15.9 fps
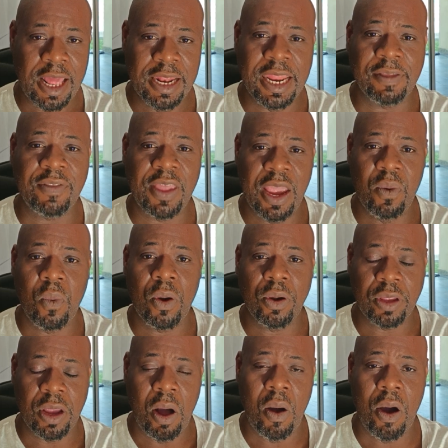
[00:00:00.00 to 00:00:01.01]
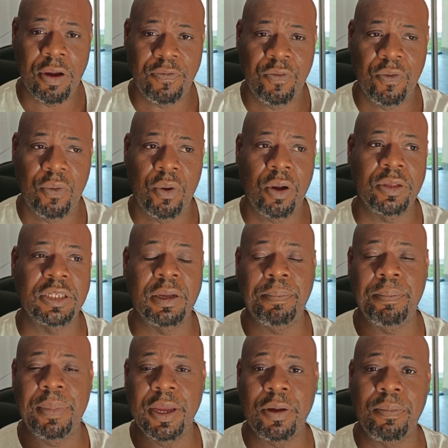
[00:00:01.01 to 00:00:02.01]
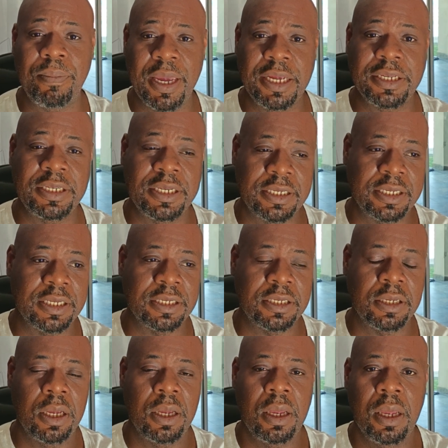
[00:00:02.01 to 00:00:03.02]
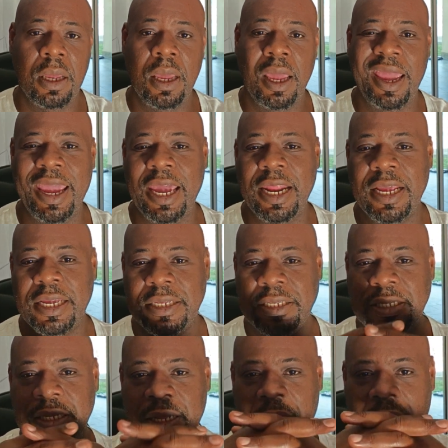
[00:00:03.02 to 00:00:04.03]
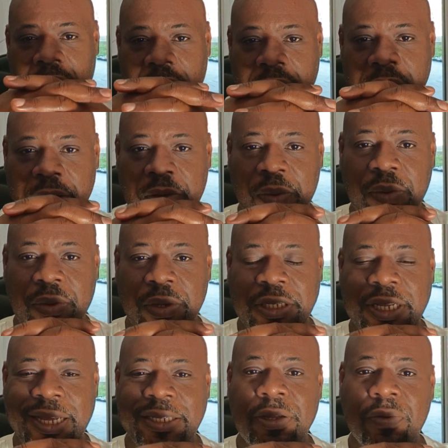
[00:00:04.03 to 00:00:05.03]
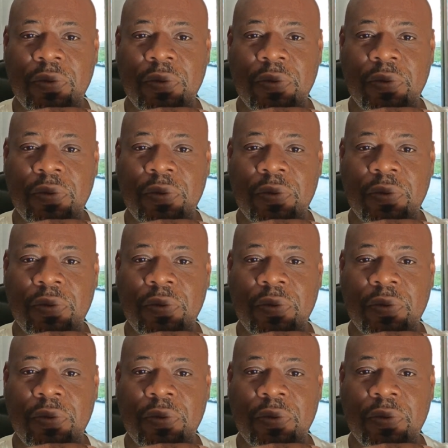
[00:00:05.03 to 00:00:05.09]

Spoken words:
that they worked hard for to build businesses, it is a congruency, it's a